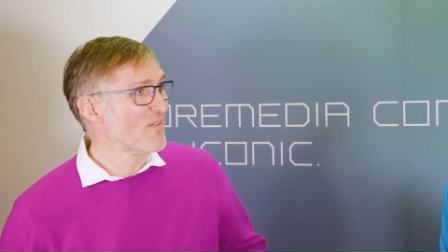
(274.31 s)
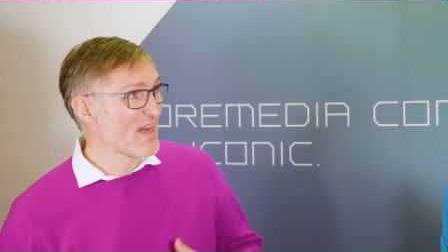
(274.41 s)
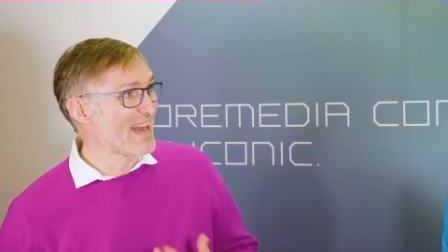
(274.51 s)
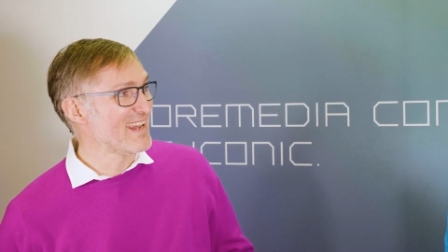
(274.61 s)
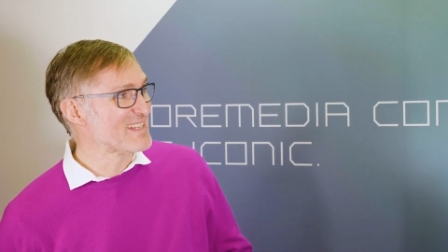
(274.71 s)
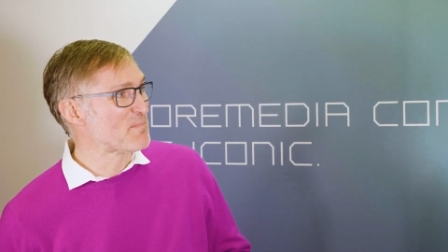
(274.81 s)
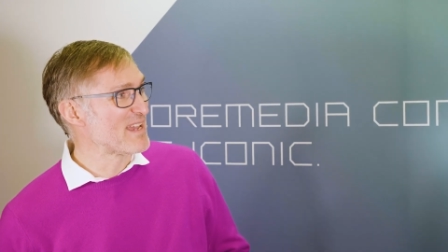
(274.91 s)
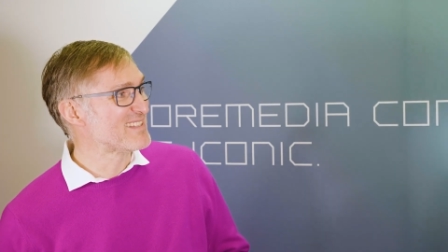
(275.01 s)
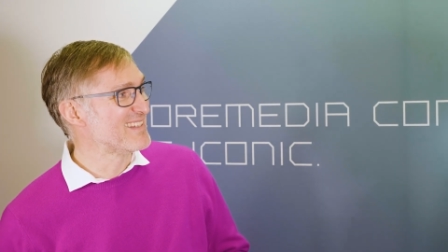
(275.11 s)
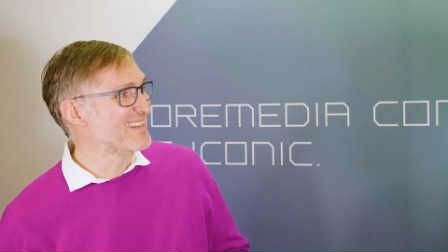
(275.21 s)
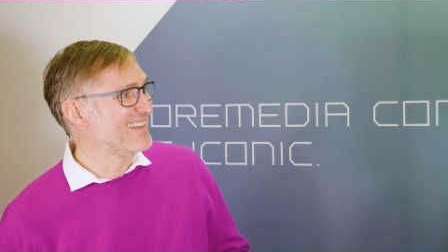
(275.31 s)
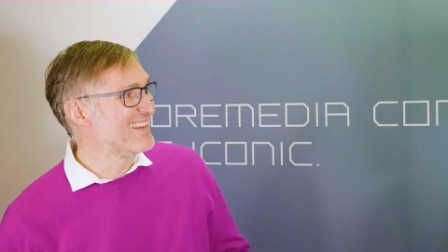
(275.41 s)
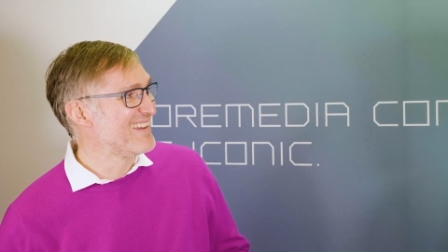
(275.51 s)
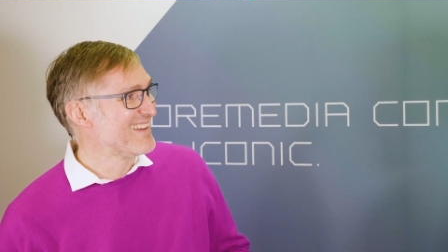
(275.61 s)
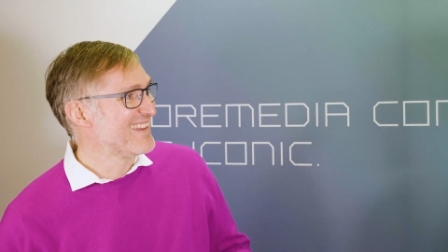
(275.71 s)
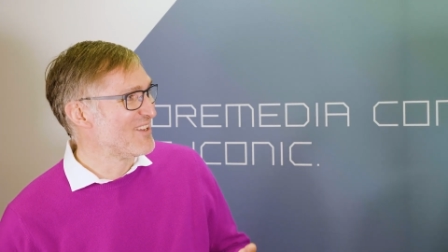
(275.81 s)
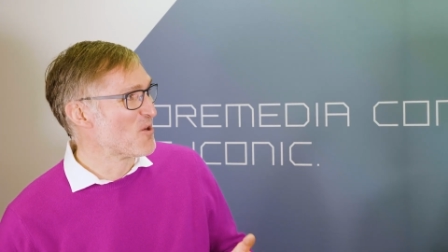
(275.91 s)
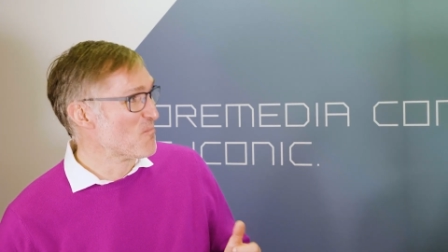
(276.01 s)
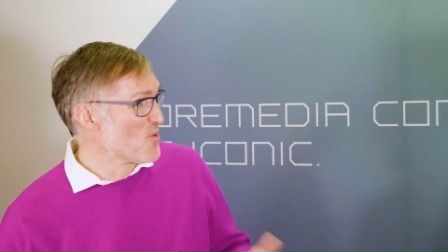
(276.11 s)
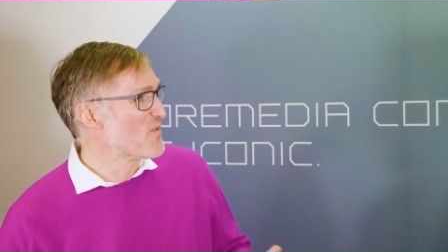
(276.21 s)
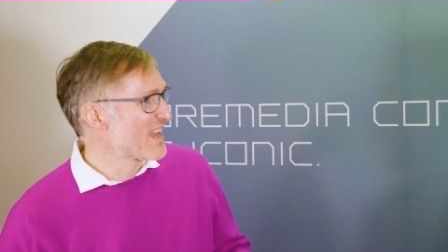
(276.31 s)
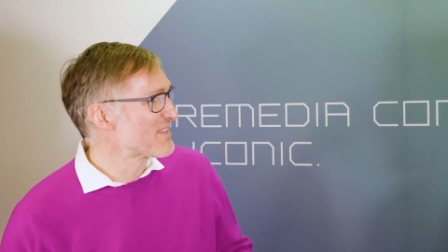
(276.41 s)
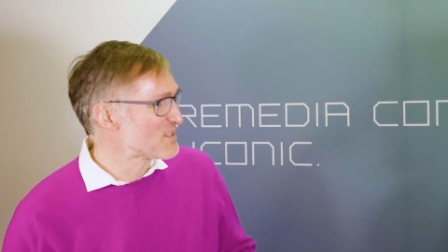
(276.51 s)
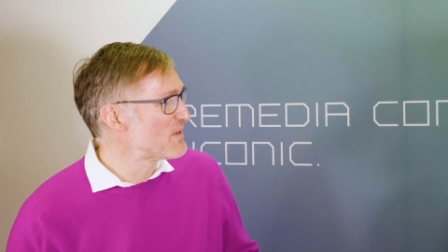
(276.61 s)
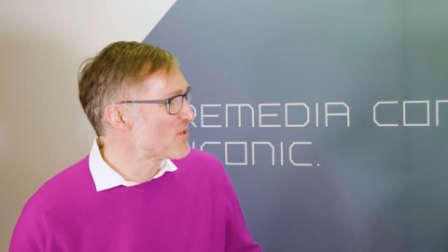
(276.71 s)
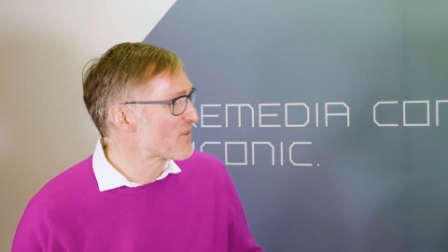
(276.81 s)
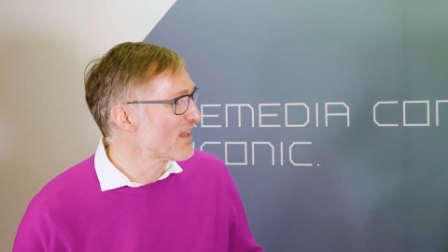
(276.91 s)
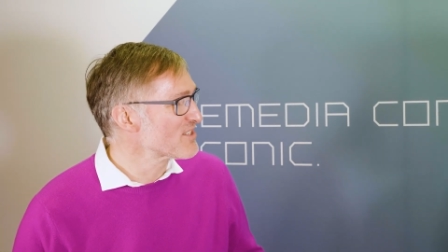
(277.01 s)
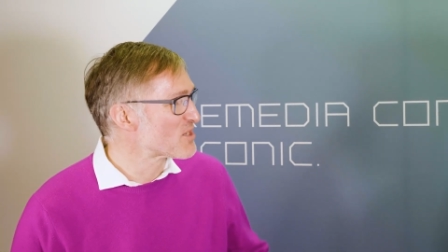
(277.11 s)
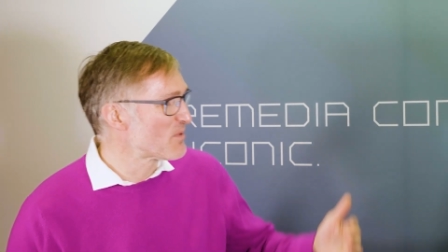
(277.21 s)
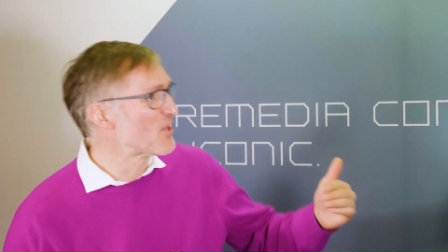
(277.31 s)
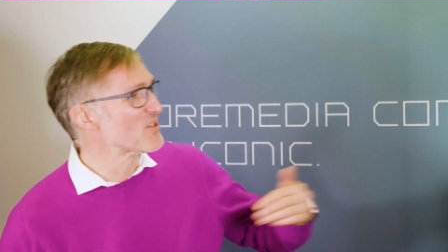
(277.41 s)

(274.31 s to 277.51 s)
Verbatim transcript: that is basically yeah. you know moving at the speed of culture yes.